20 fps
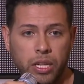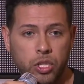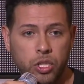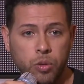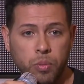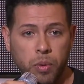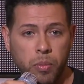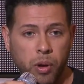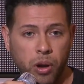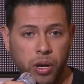a
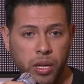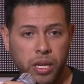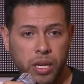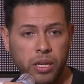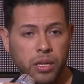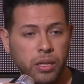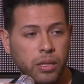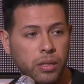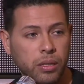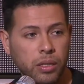
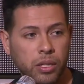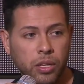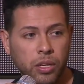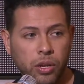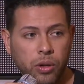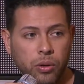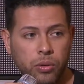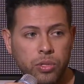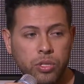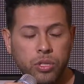supermarket. You
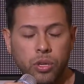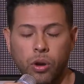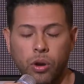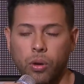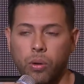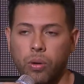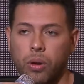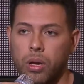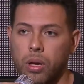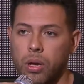know,
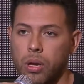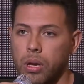so